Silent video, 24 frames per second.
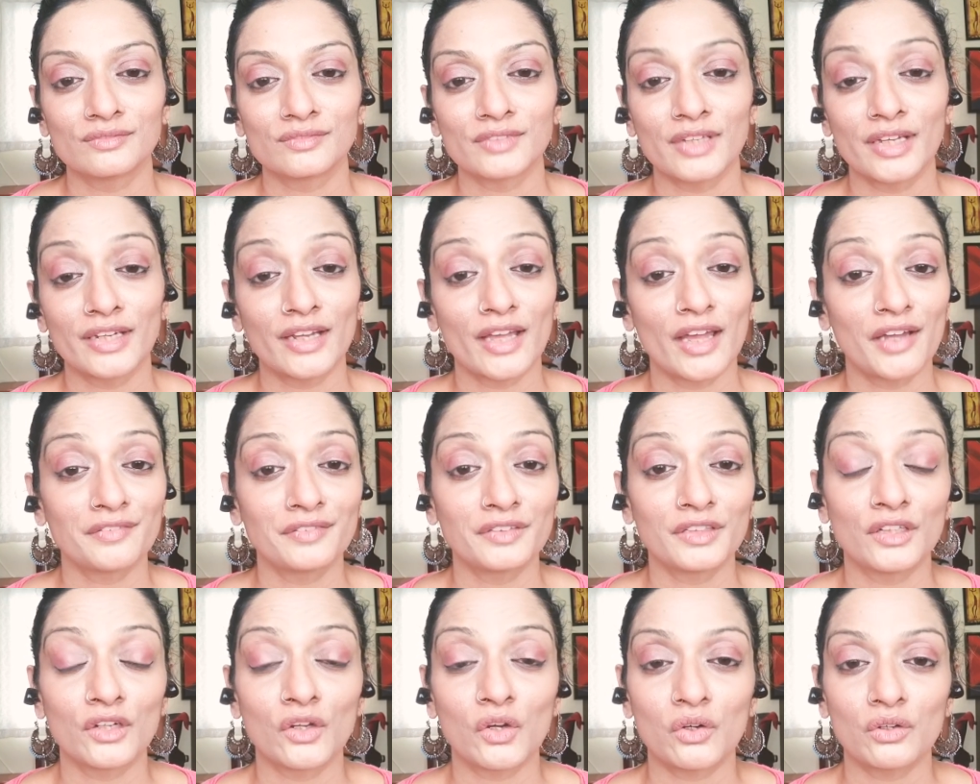and have
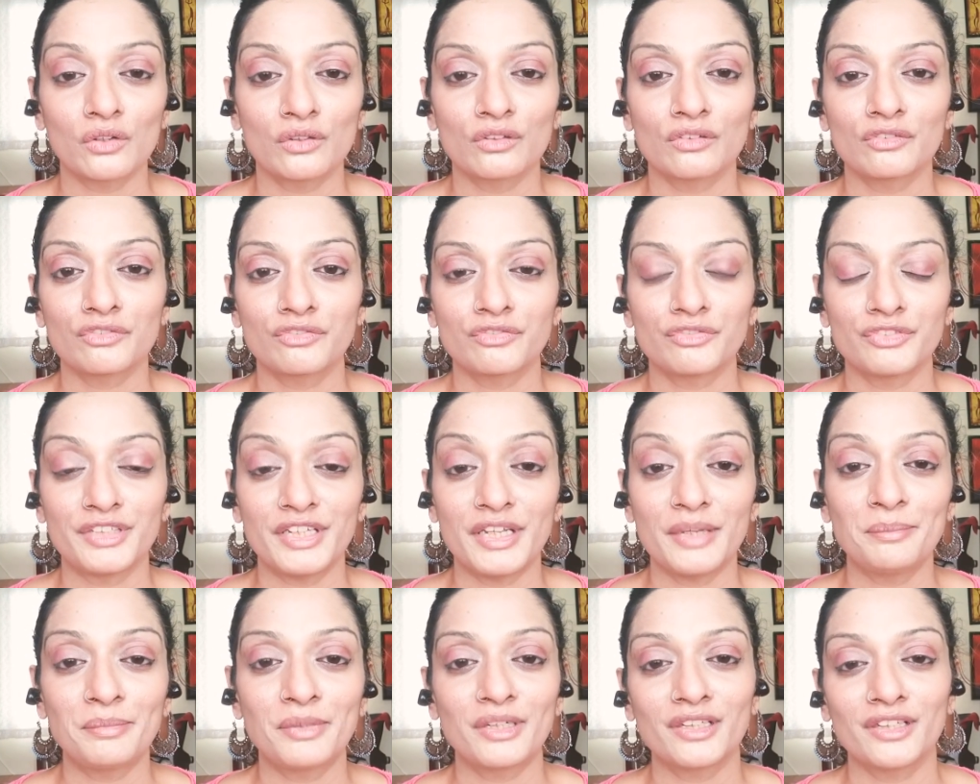a lot of
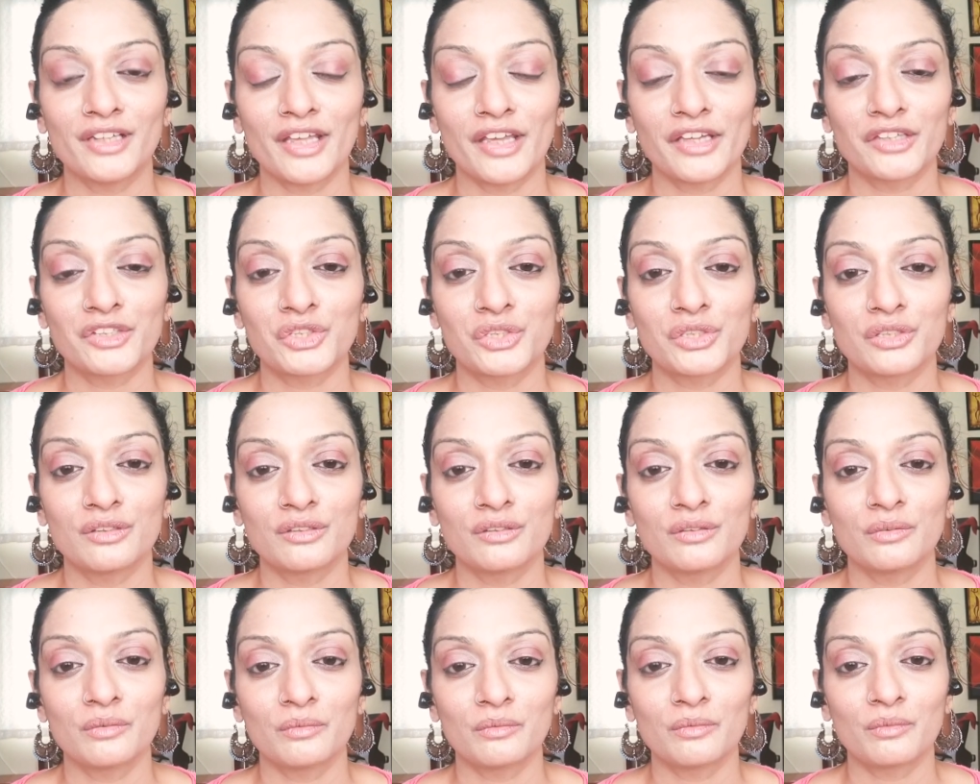deep
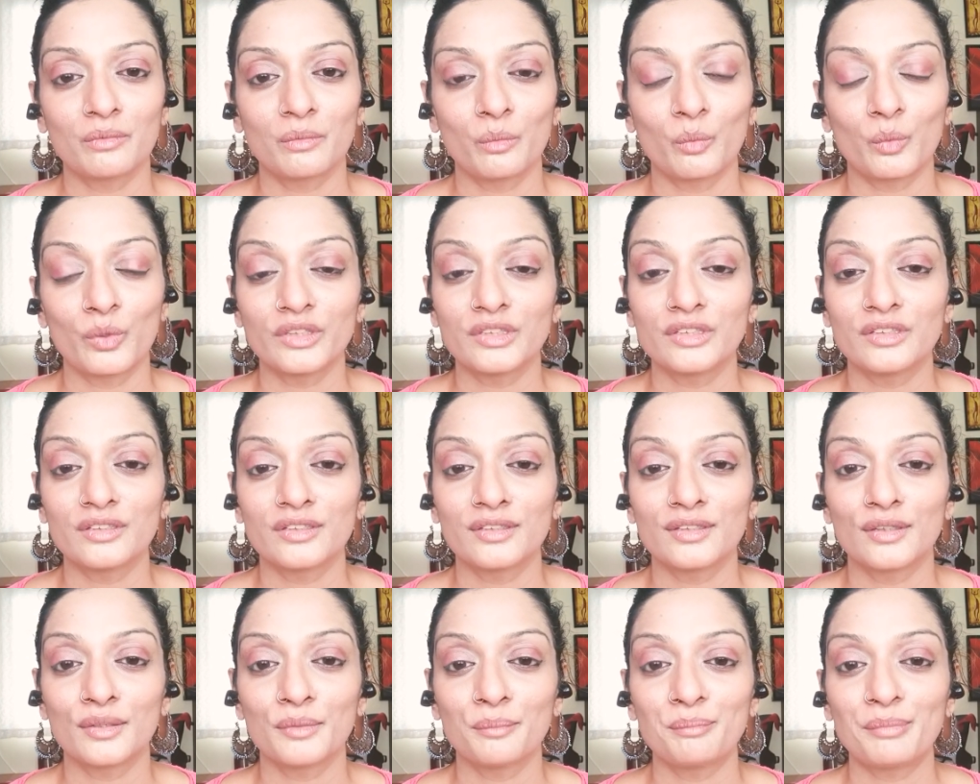connection with
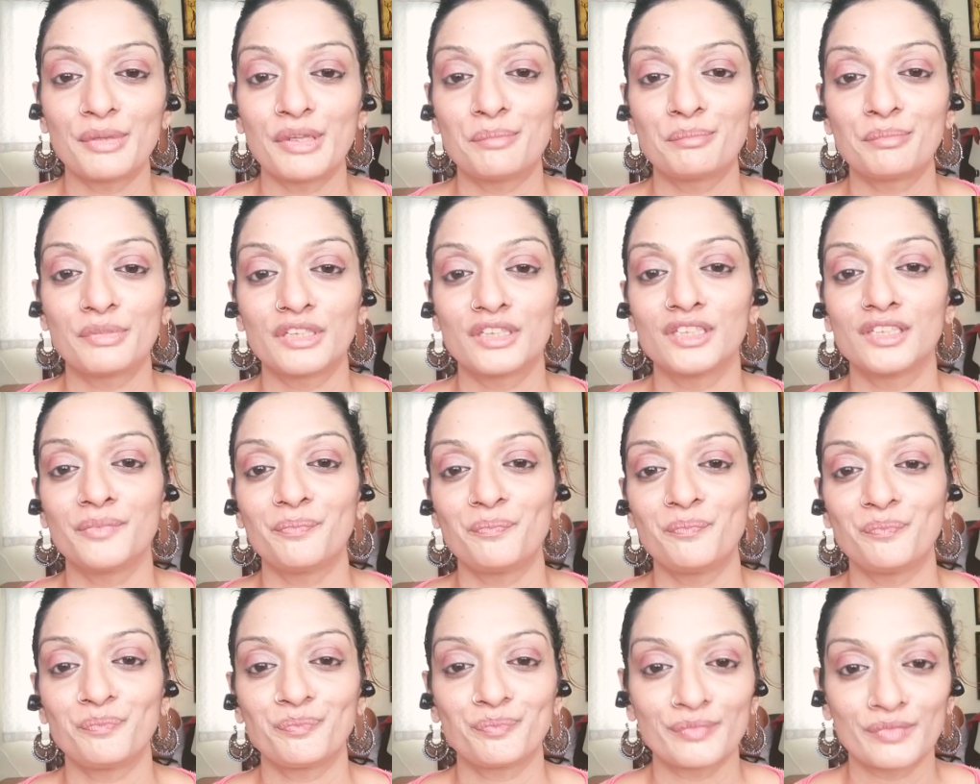people
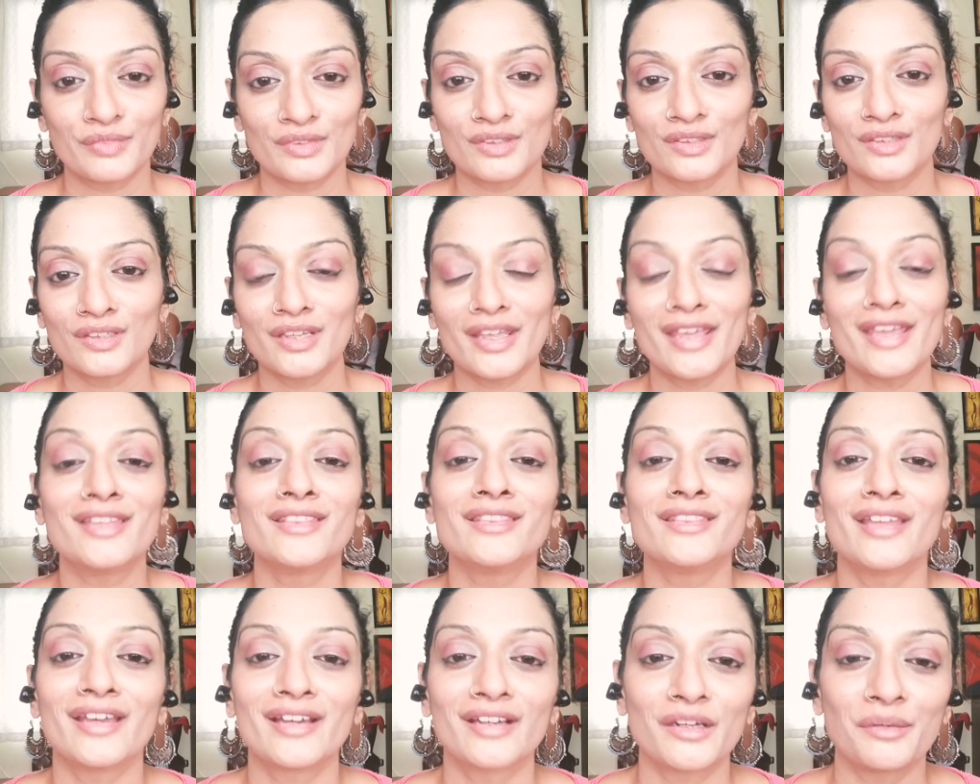
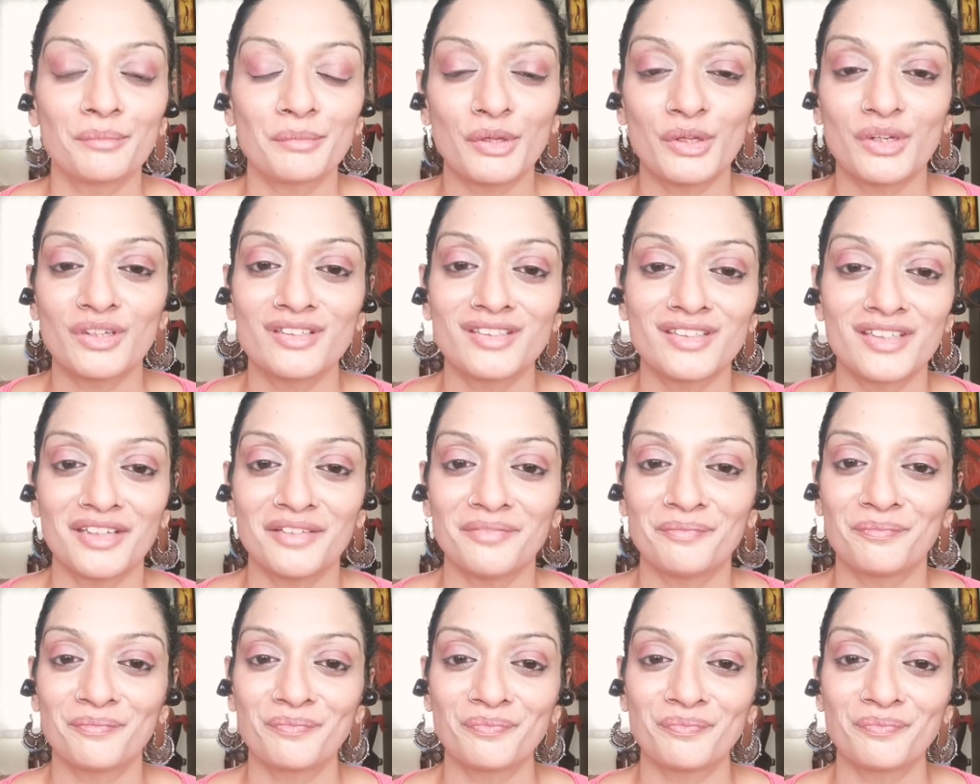in their community.